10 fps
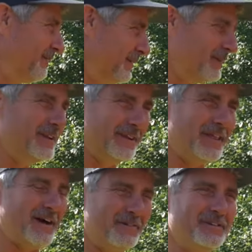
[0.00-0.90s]
When we did
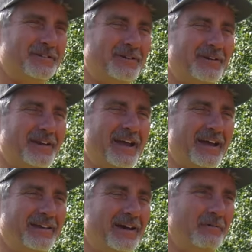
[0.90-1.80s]
that one, sir,
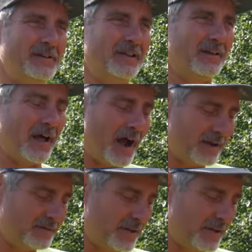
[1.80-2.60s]
and we did a lot of